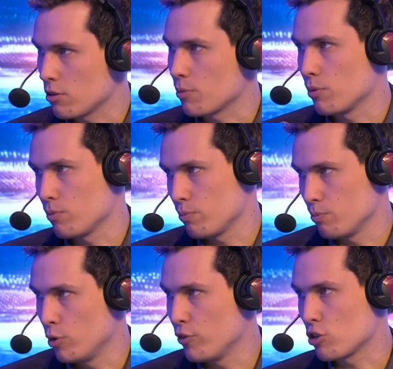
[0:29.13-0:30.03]
You can
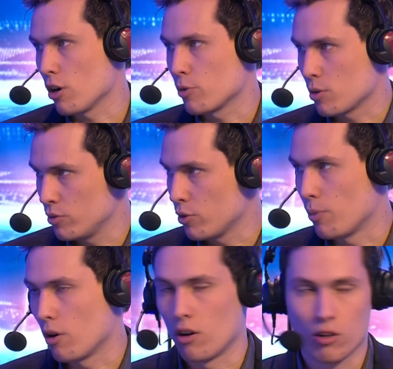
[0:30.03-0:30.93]
move her top, you can move
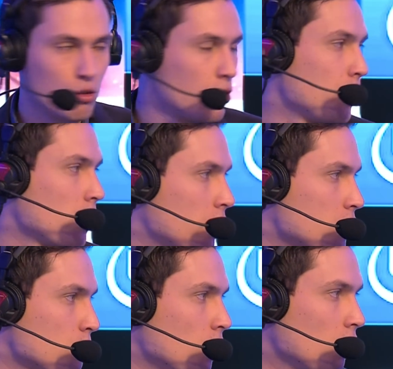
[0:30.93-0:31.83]
her to the mid lane
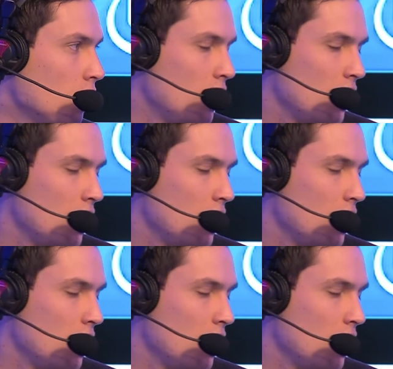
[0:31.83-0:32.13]
as well.